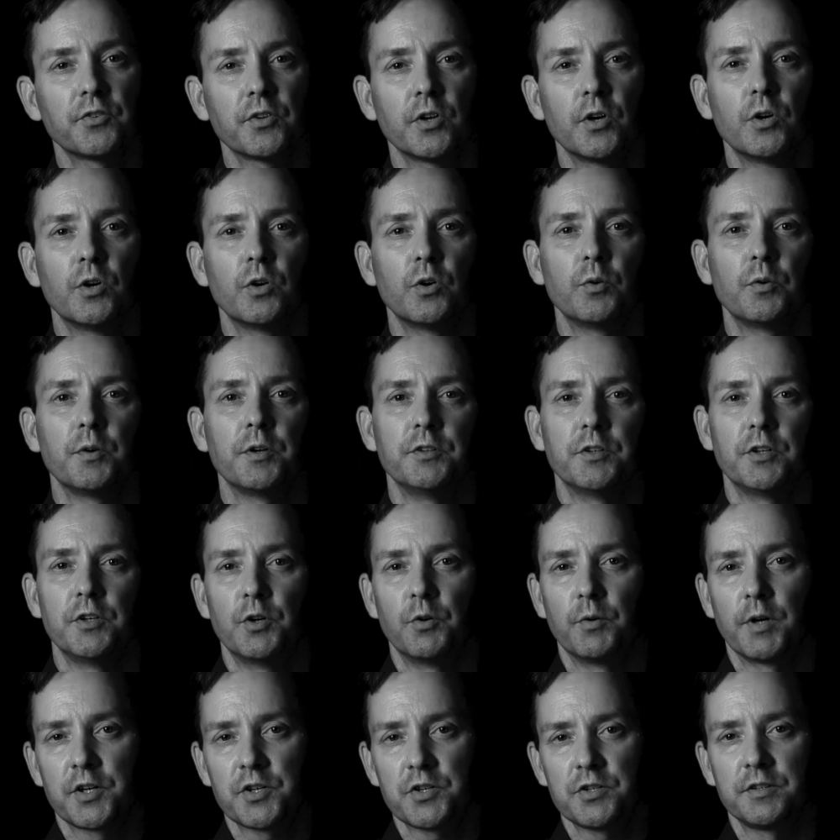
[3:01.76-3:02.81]
so in the
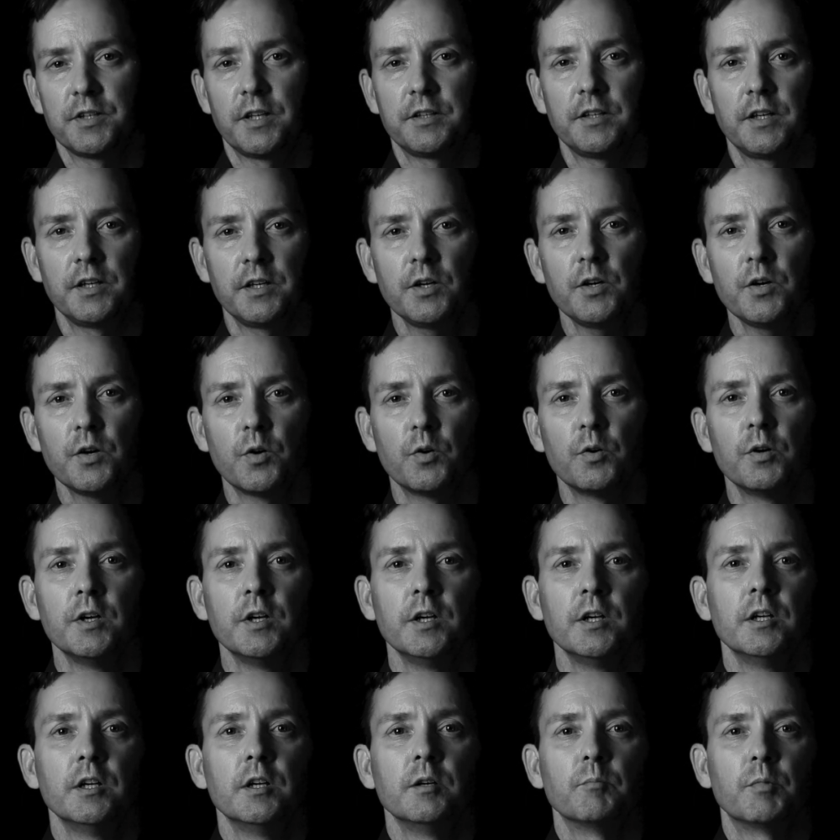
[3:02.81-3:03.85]
direction that they go.
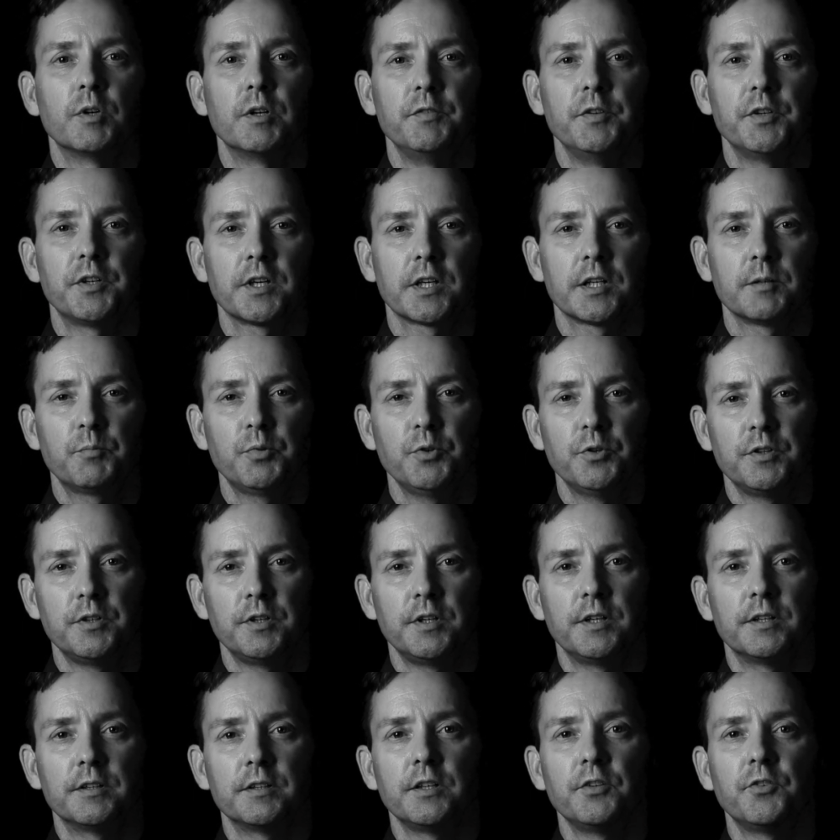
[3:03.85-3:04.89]
But if you kind of
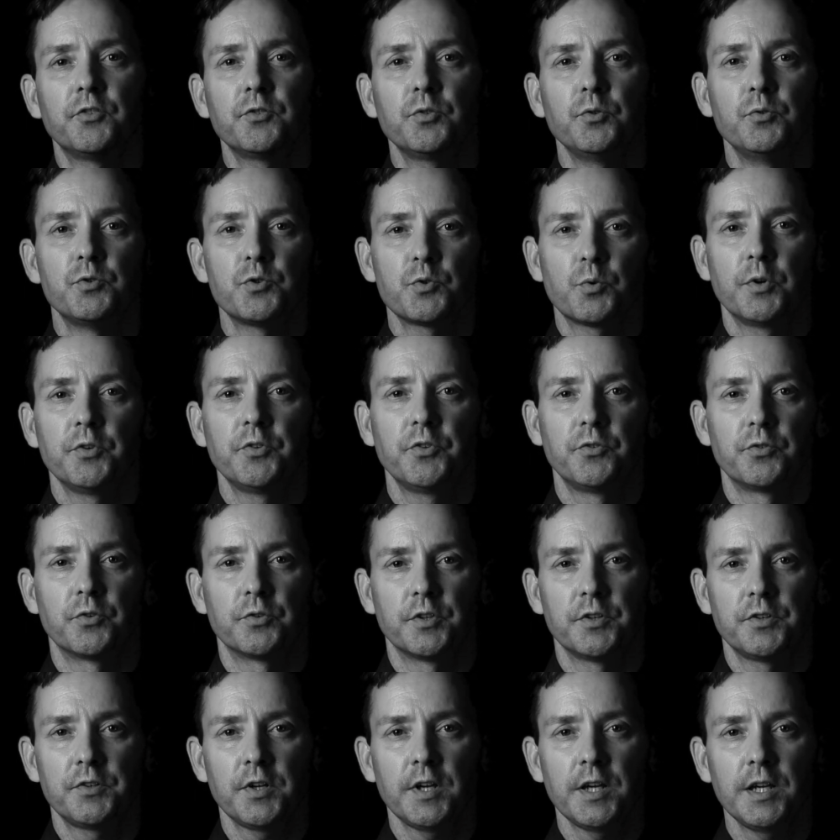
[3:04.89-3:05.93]
put at least two choices
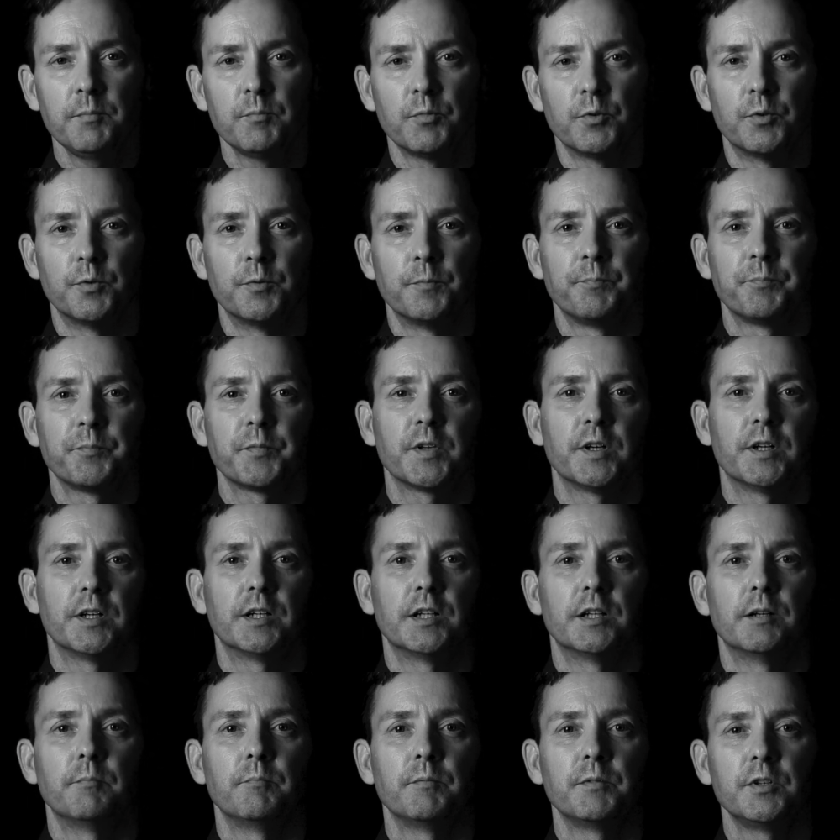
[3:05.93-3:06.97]
on the table,
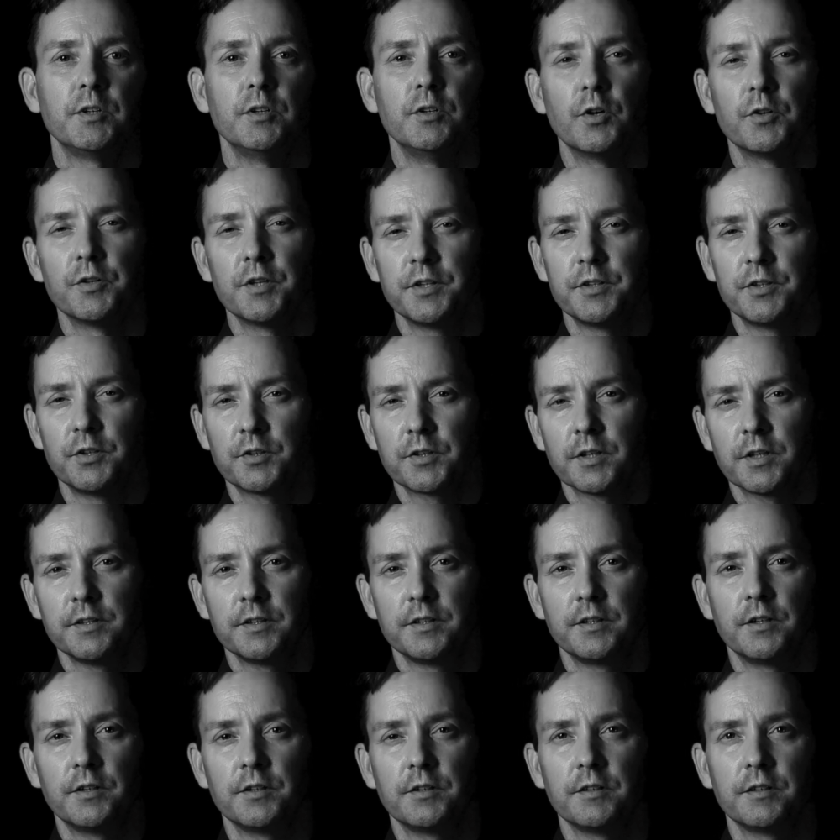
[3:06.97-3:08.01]
um, you know that they'll,
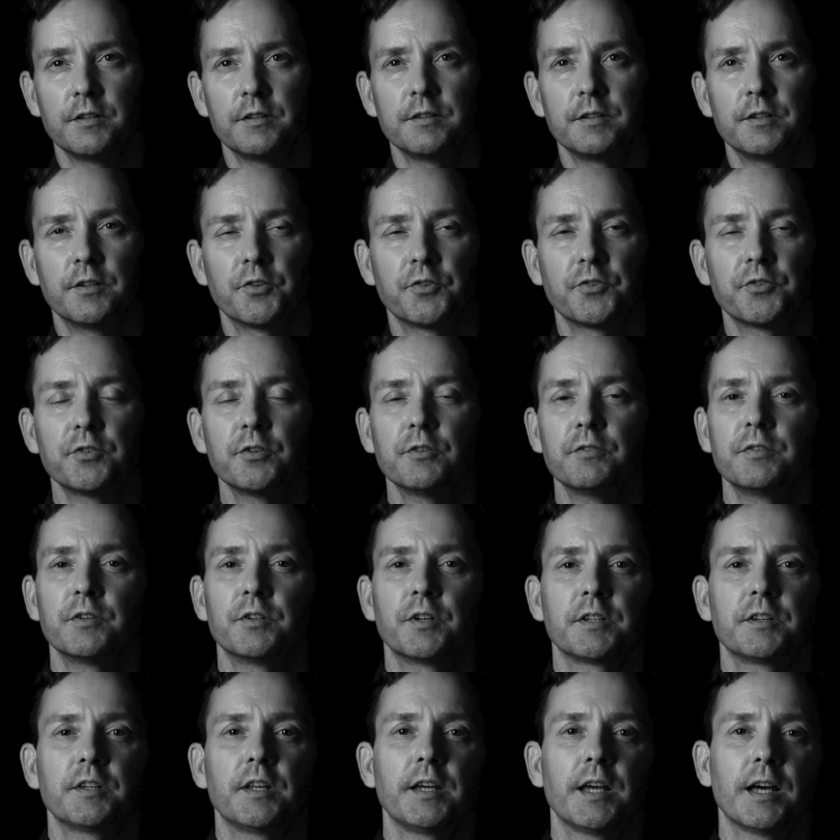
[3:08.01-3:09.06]
they'll, they'll still
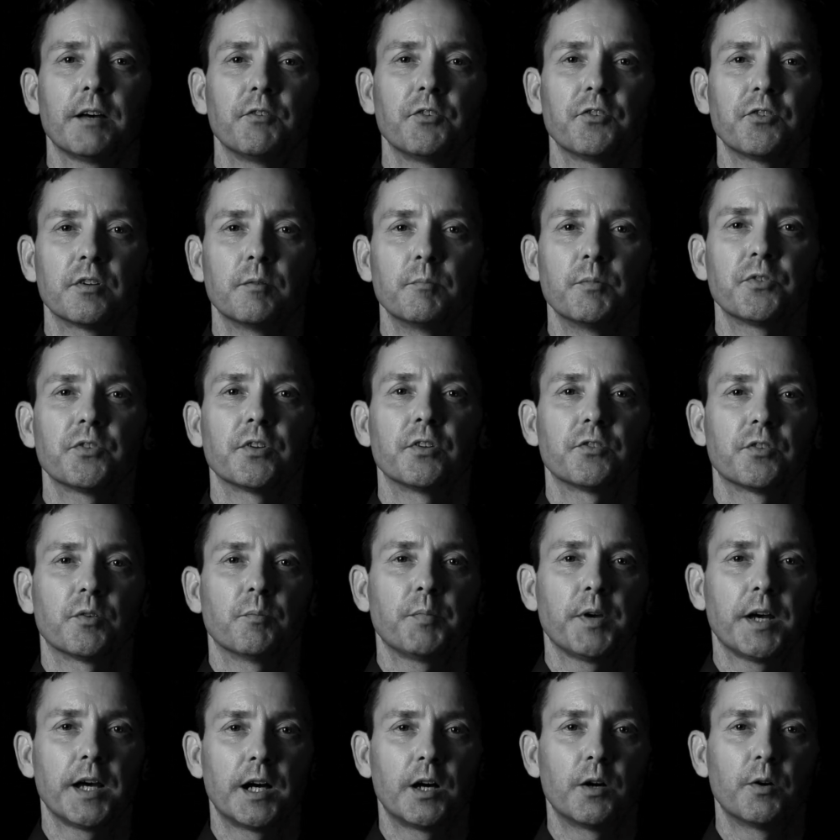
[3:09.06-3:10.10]
feel like they have some sense
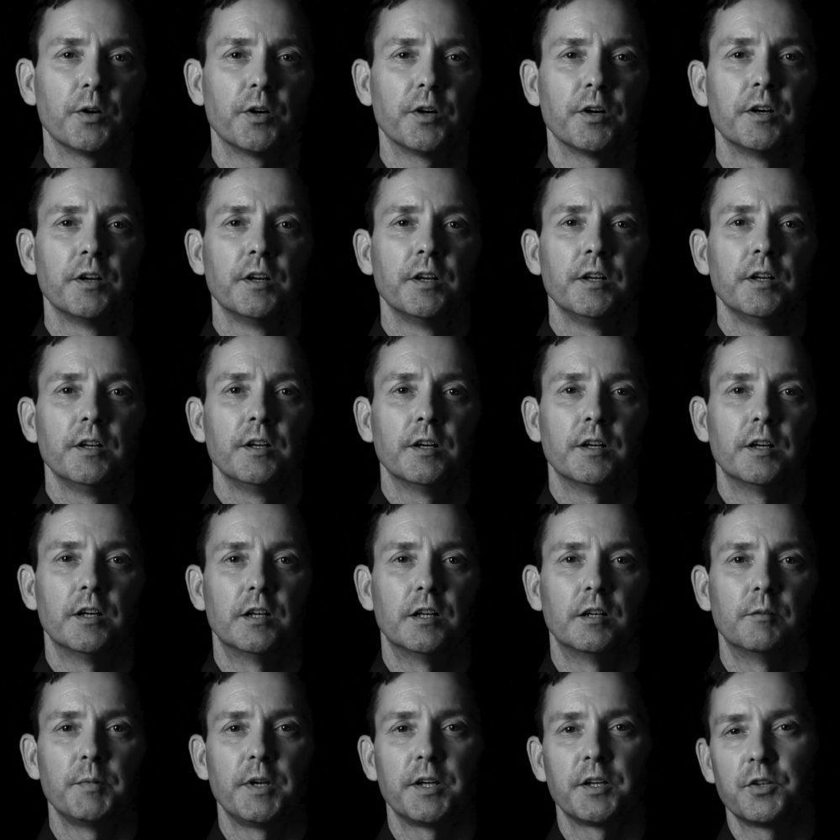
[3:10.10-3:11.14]
of power
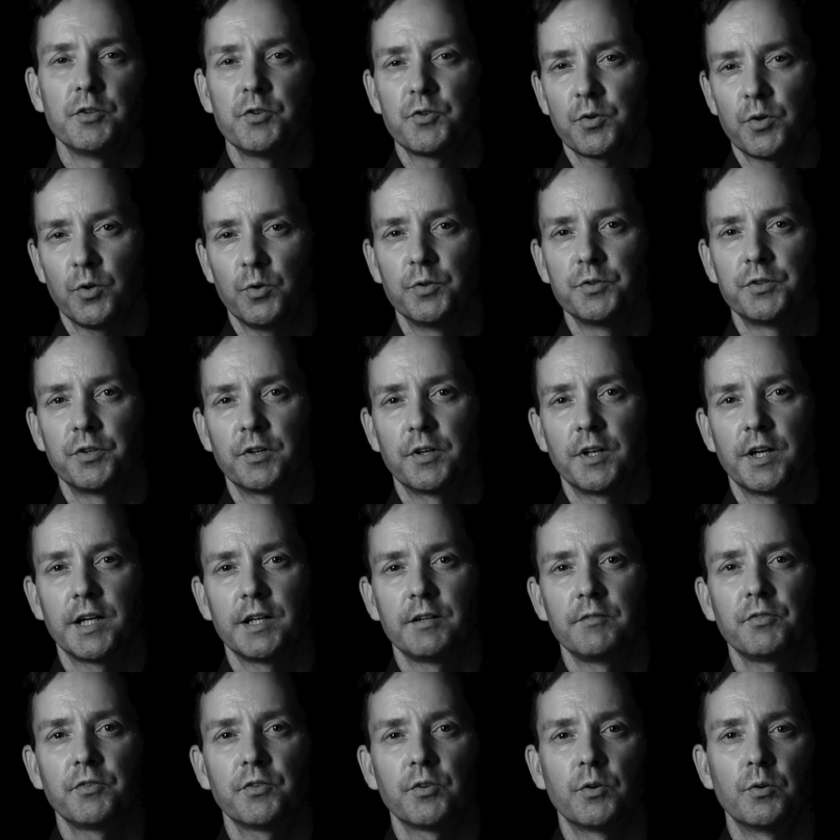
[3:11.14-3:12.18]
um, and control in their
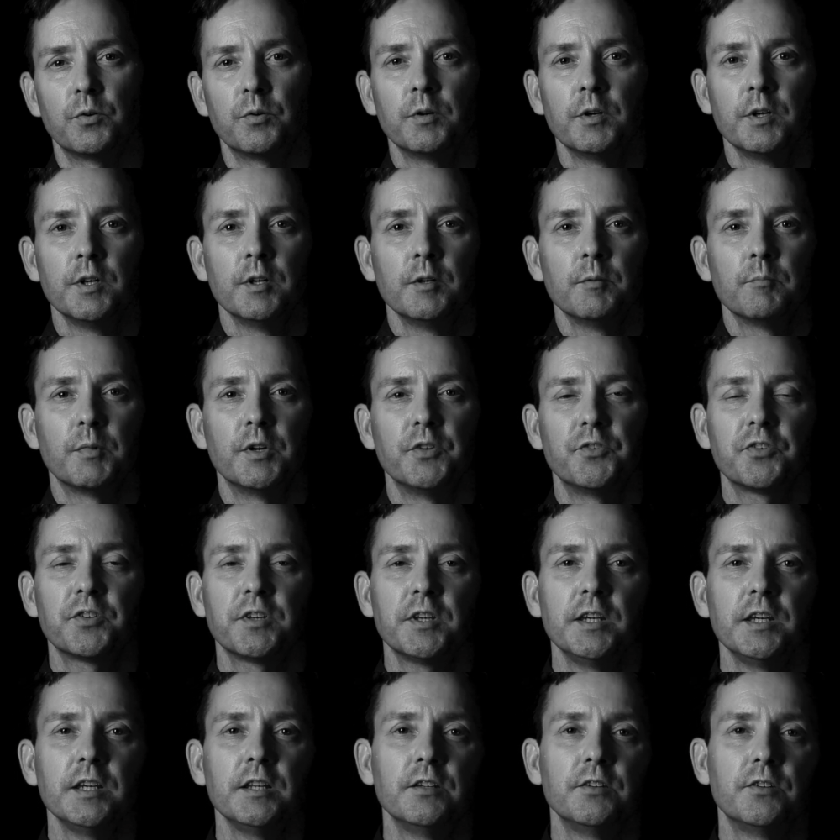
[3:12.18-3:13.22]
life. So, but it's
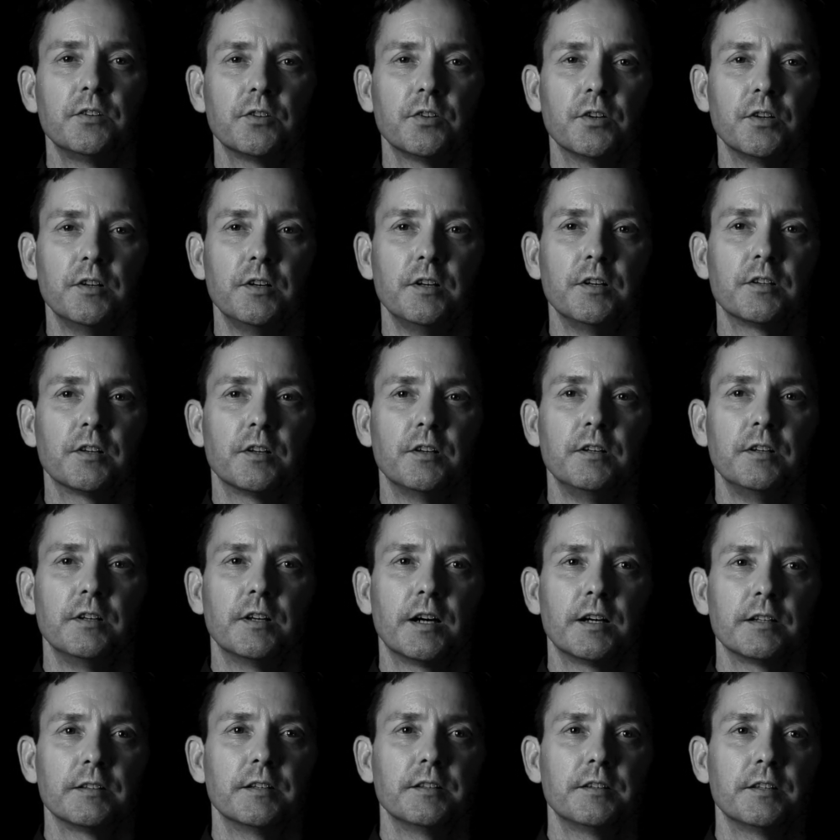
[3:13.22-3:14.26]
key to, to
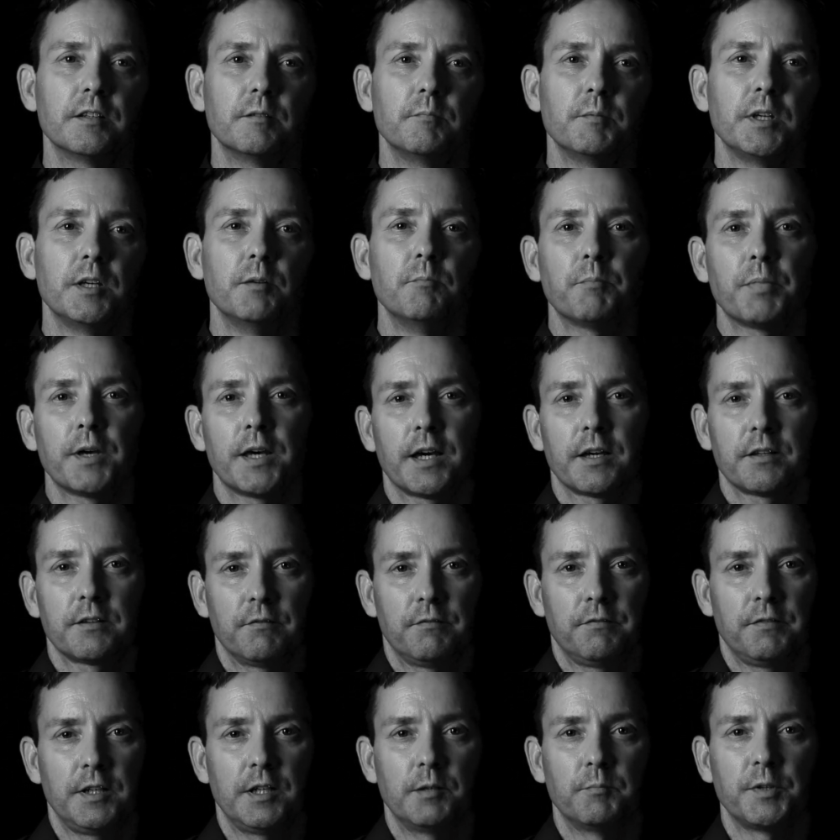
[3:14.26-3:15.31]
not let them impact
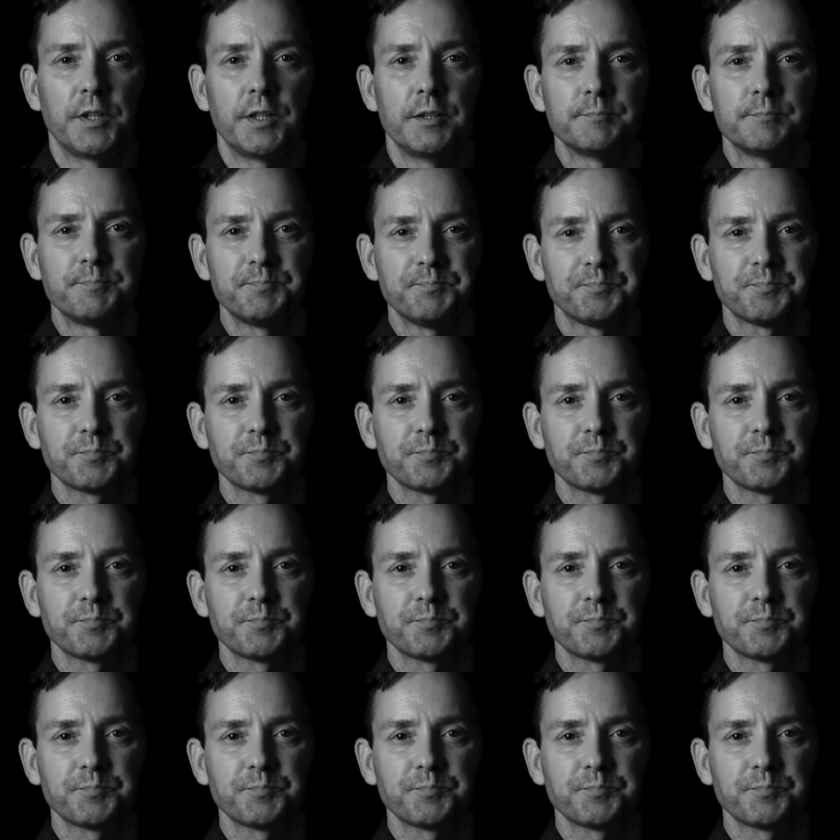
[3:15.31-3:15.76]
the family,